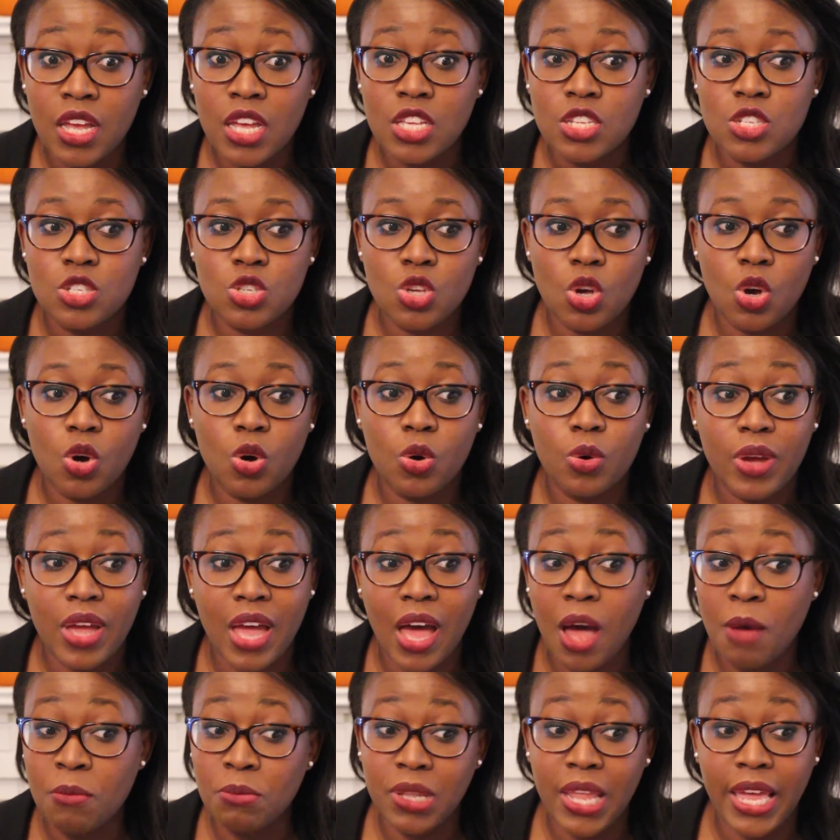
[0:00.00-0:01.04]
So
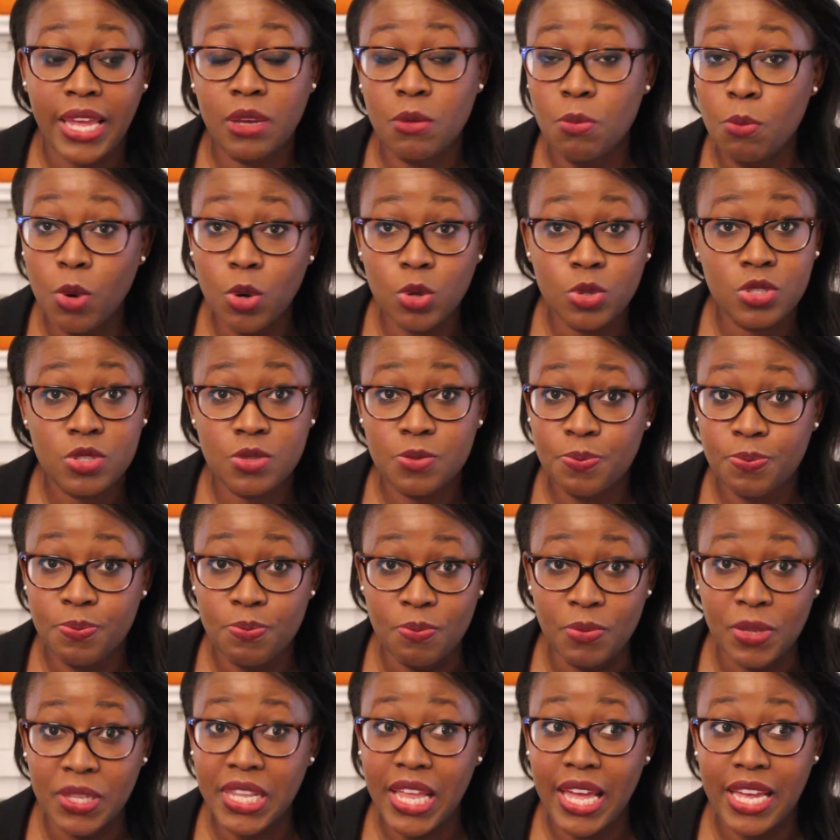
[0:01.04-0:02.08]
I'm like most
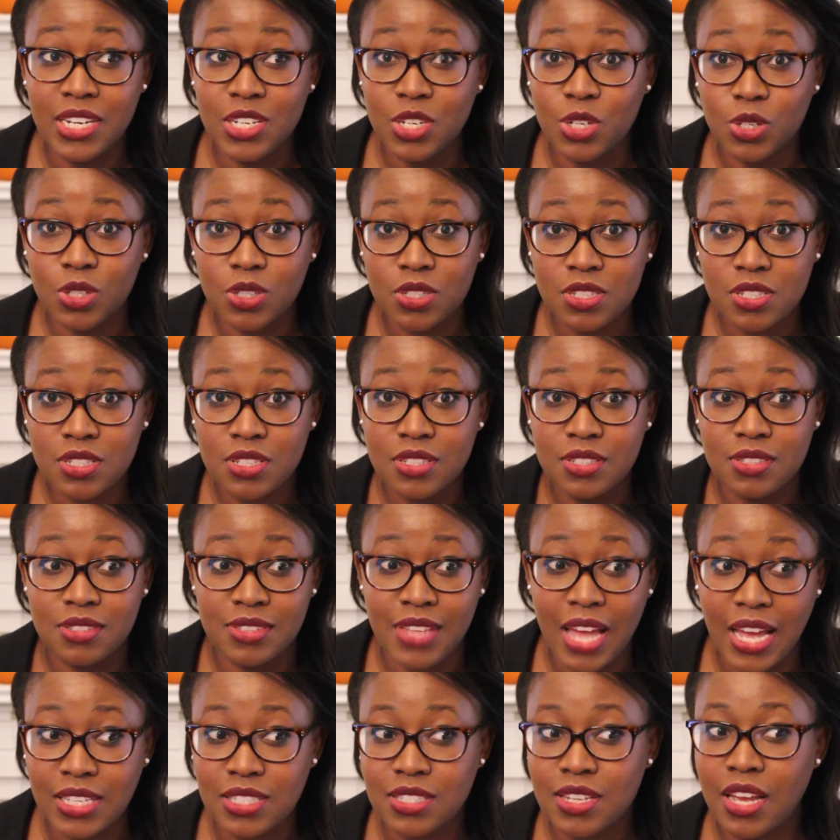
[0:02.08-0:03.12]
millennials,
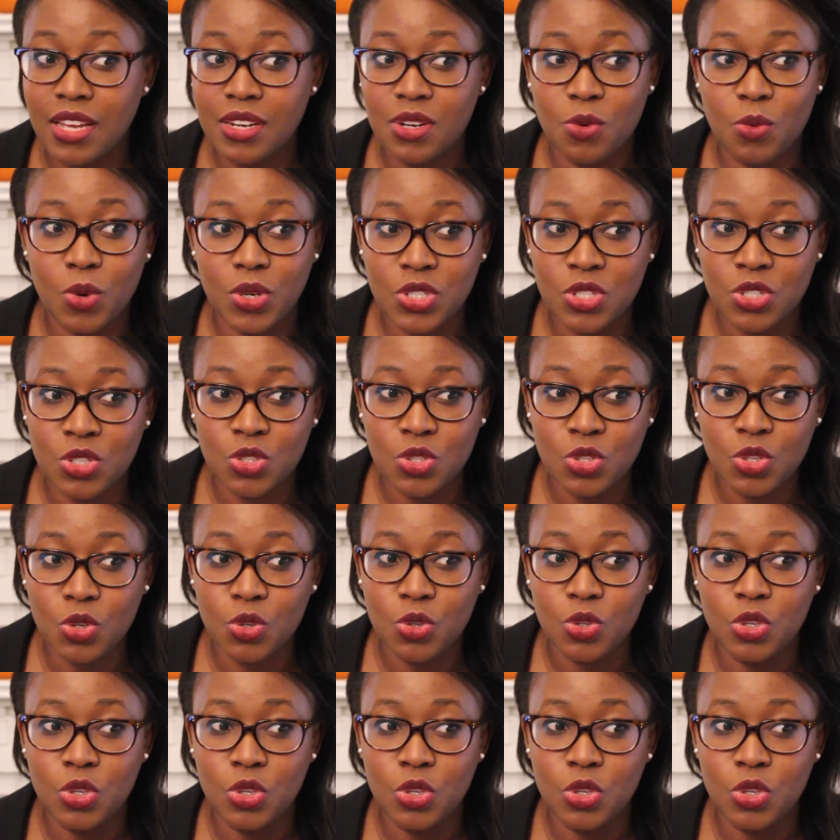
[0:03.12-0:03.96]
that's kind of what you do.